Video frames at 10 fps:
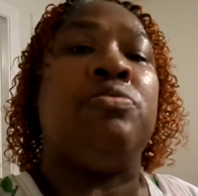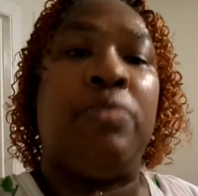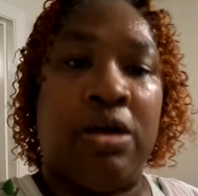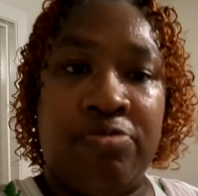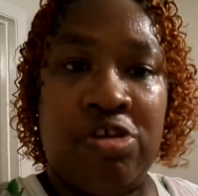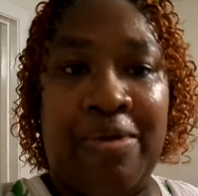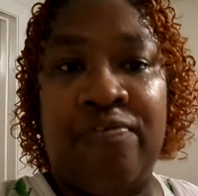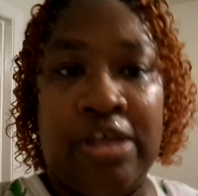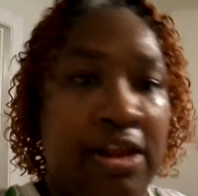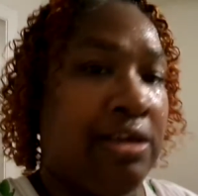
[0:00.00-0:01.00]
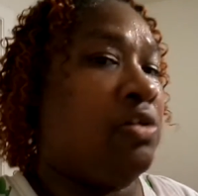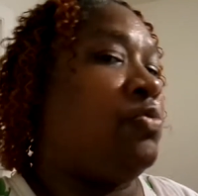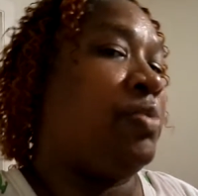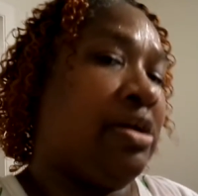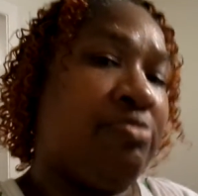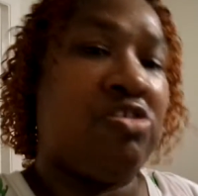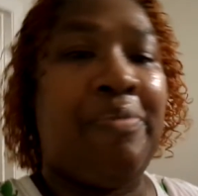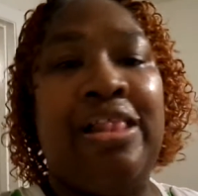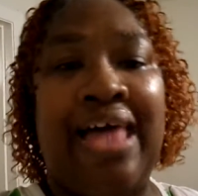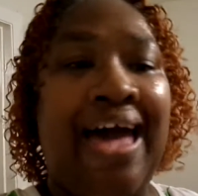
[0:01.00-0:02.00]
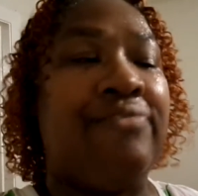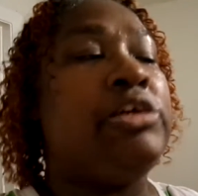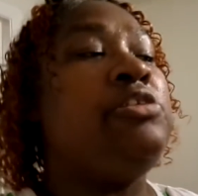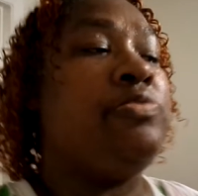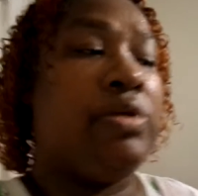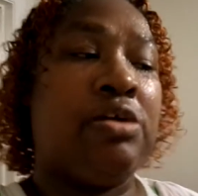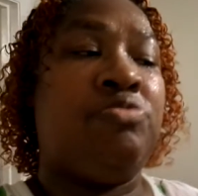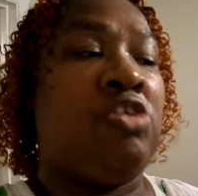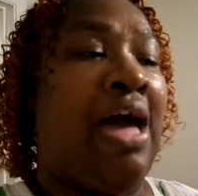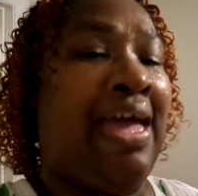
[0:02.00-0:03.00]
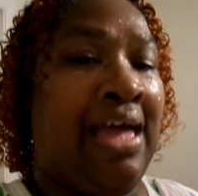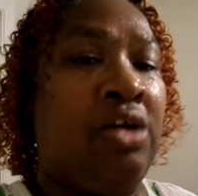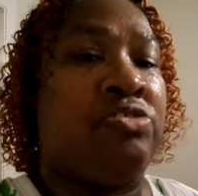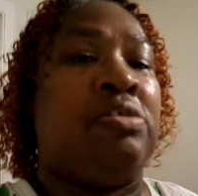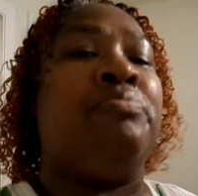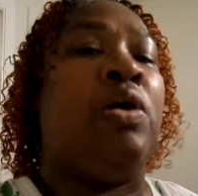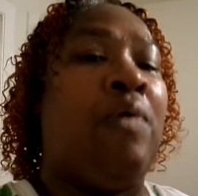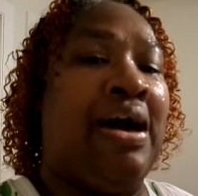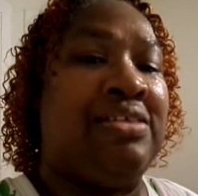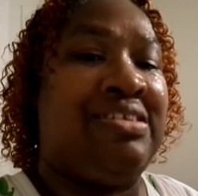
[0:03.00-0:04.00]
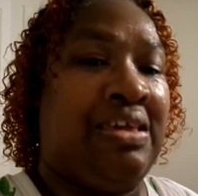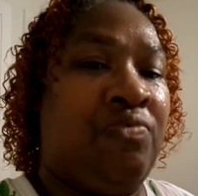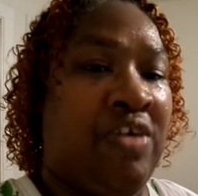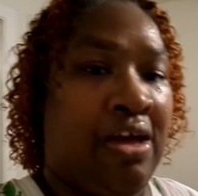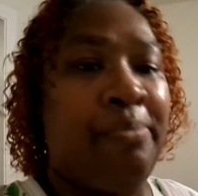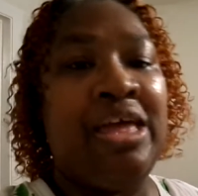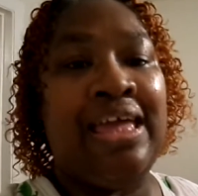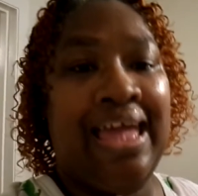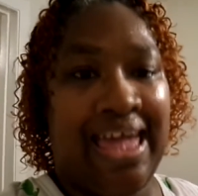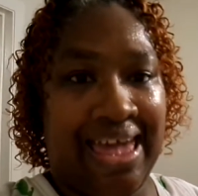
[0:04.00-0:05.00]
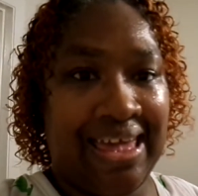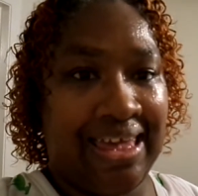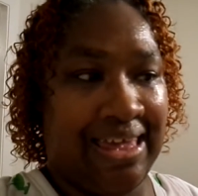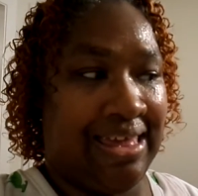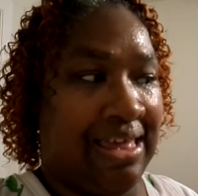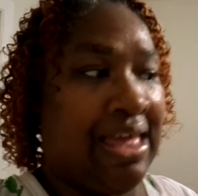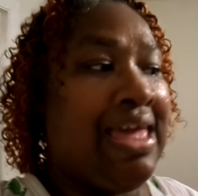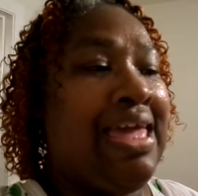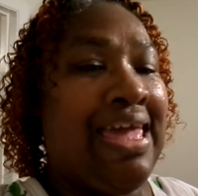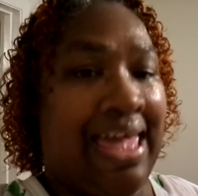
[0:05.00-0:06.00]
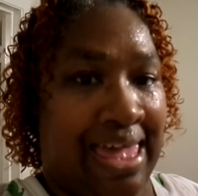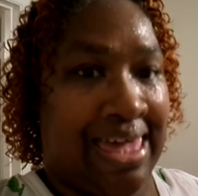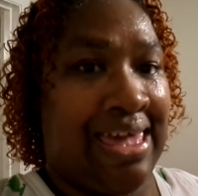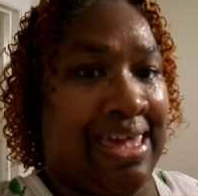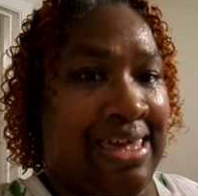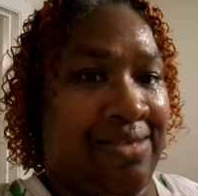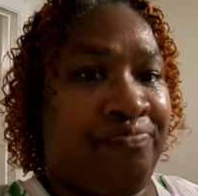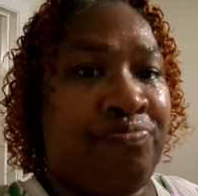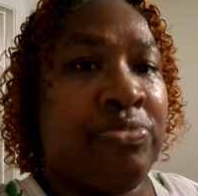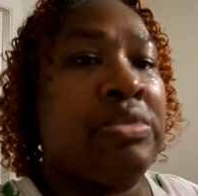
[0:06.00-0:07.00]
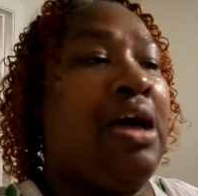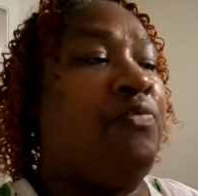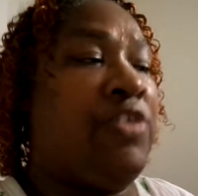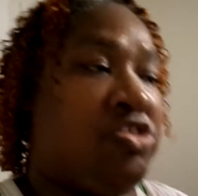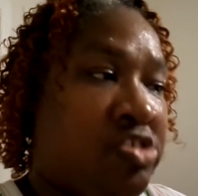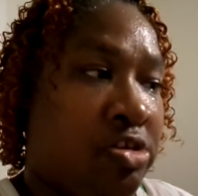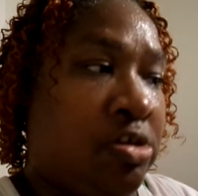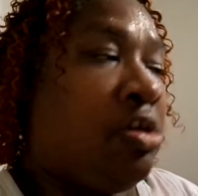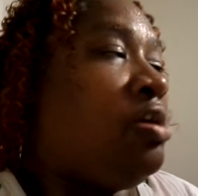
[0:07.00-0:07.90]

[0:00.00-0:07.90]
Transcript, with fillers: Welcome to my video. Welcome to my live. Welcome to our house, my YT fam. Hey, hey. I first to